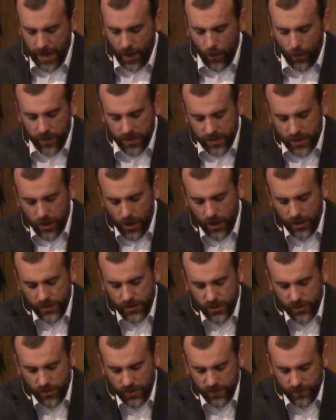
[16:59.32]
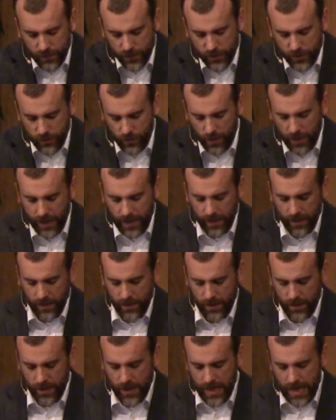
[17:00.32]
And what does God do in verse 20?
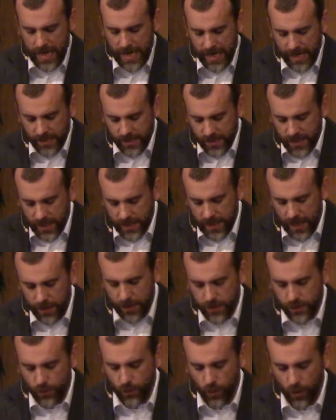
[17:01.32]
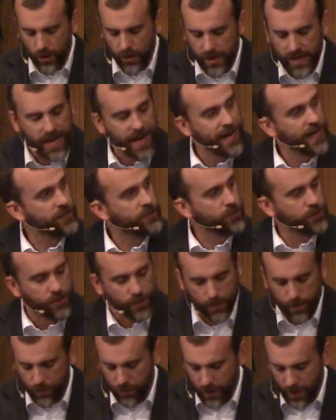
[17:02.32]
He sent out his word. He answered
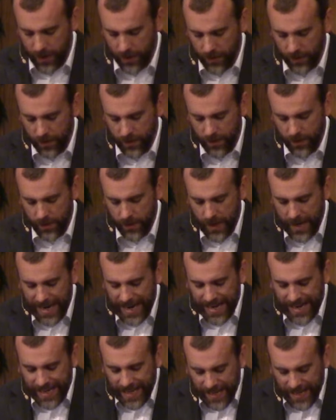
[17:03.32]
their prayer and